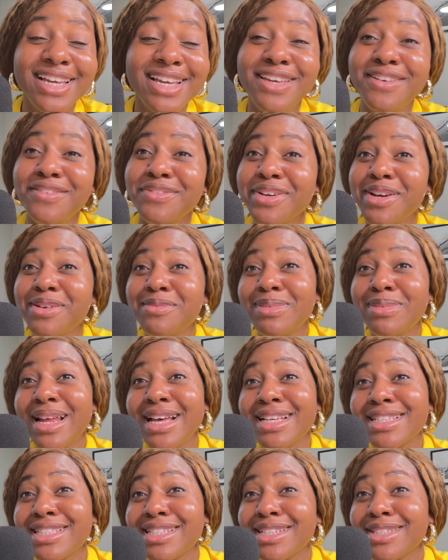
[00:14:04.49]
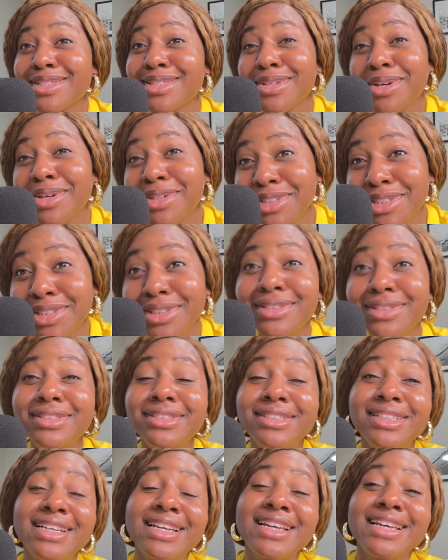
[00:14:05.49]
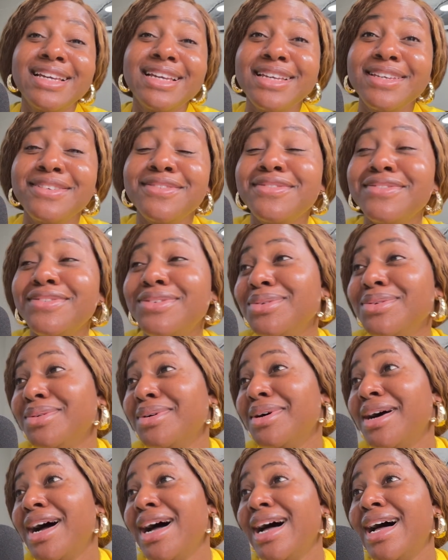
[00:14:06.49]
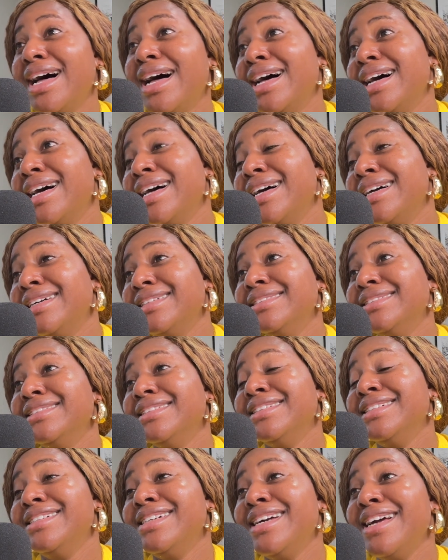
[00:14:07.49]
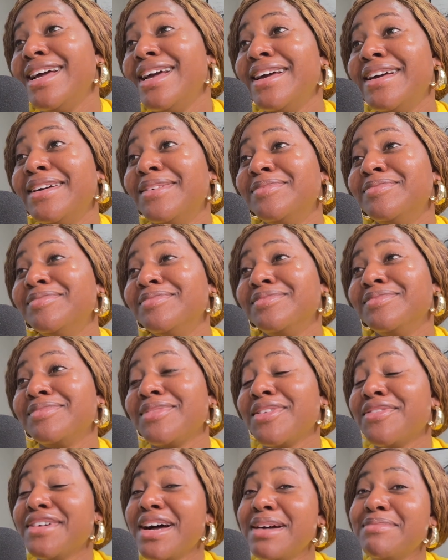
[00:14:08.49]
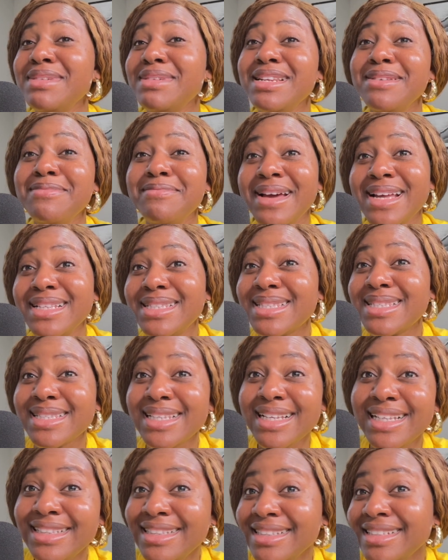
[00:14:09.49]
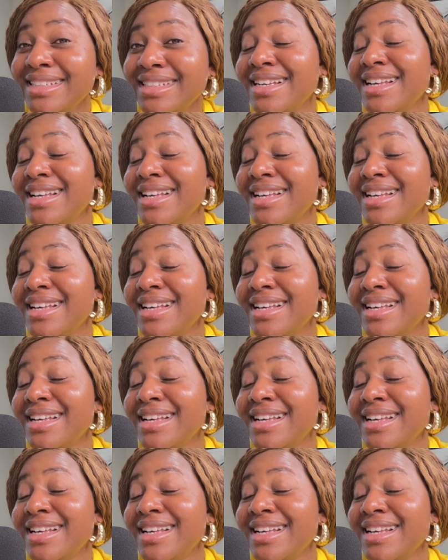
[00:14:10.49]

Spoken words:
if you're a plastic surgeon, if you are family medicine,